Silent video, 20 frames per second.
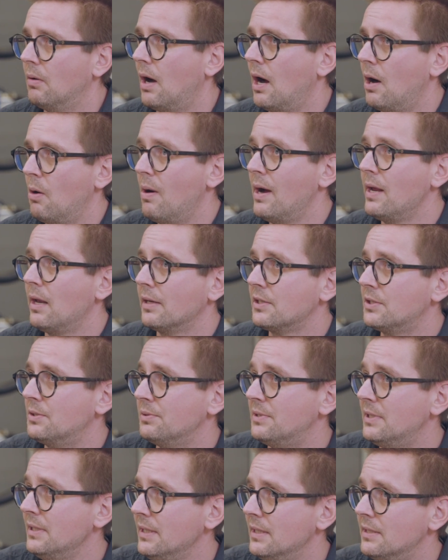How I like
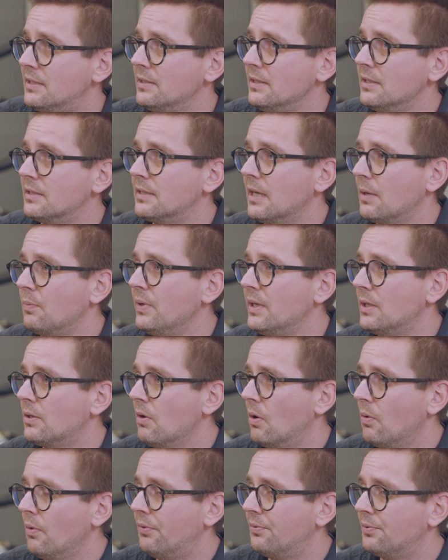to teach is that we
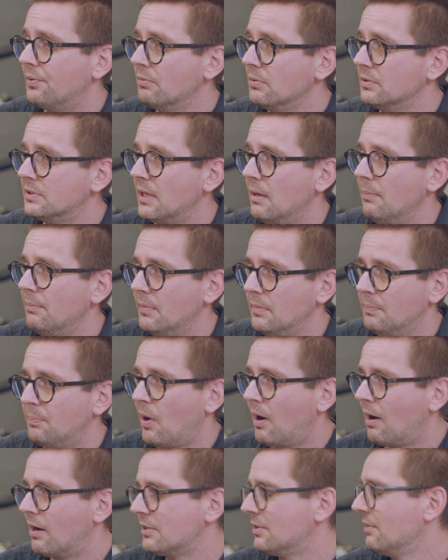go through some
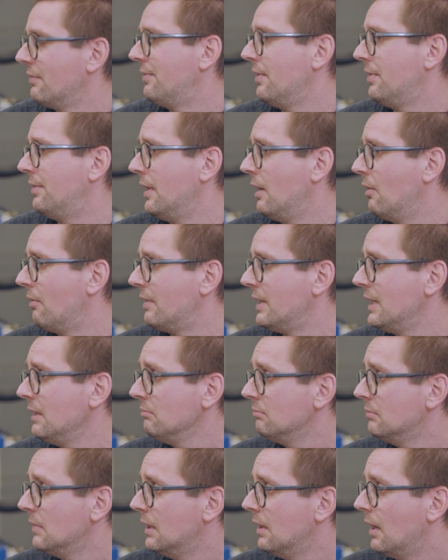part of the theory
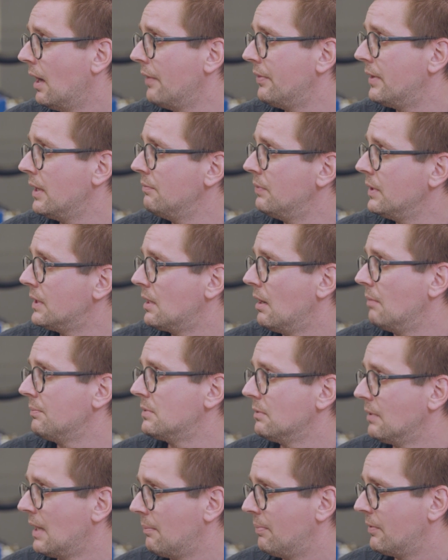and then we come
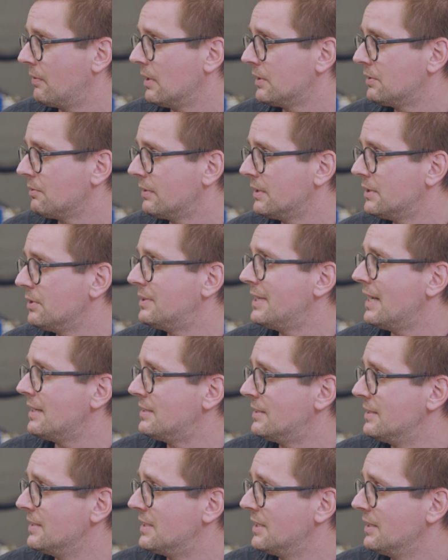to laboratory to
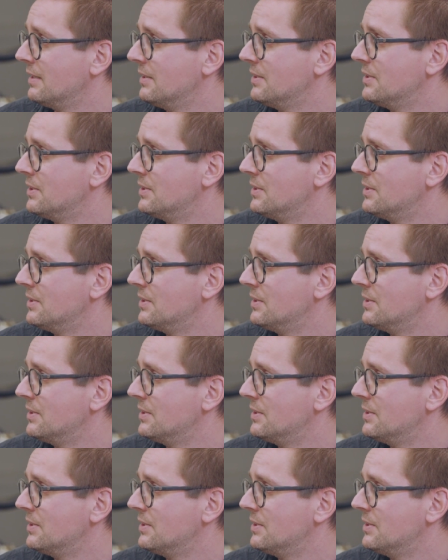test it.